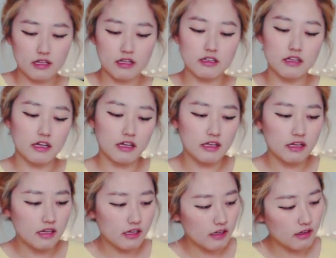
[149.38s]
And I
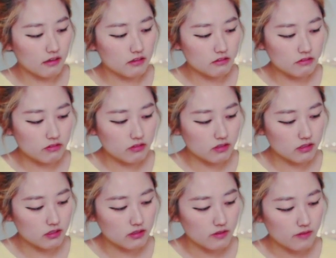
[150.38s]
have,
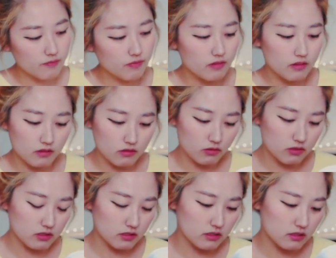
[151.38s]

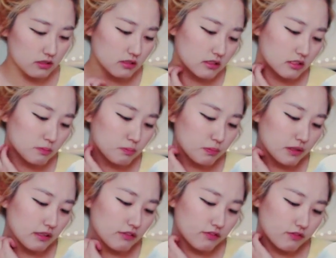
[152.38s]
what is this? This is
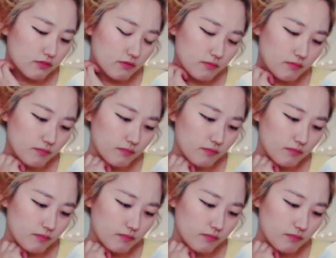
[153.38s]
beef.